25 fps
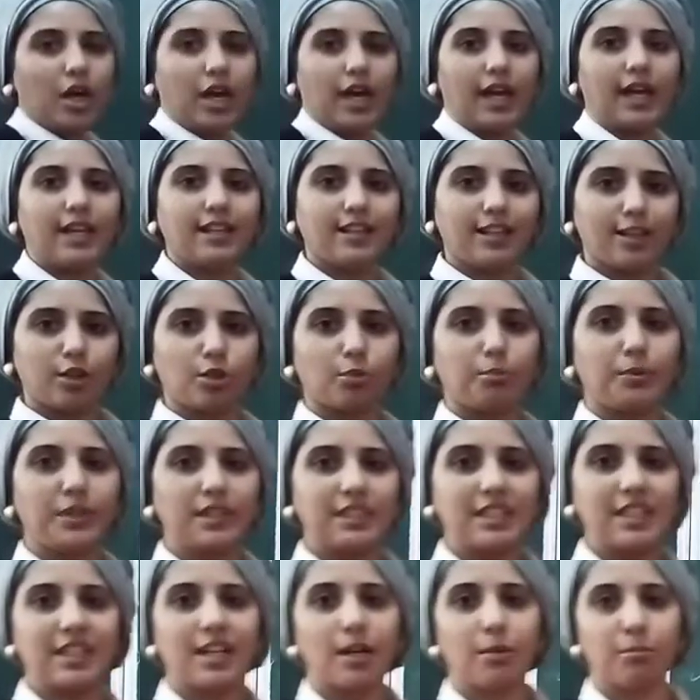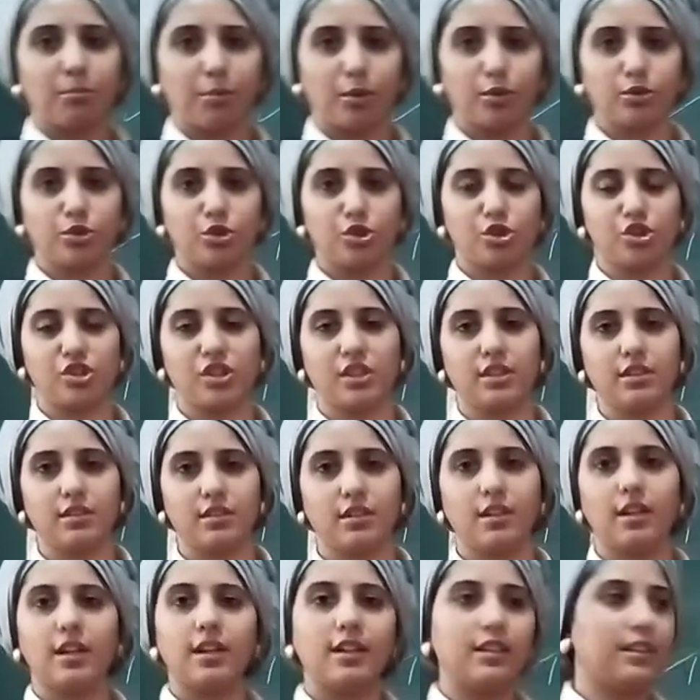Anaerobic decomposition,
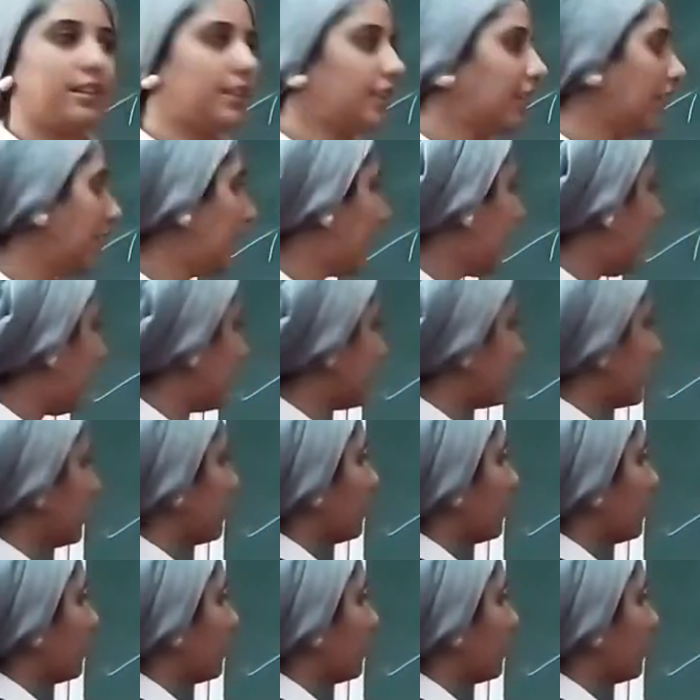as the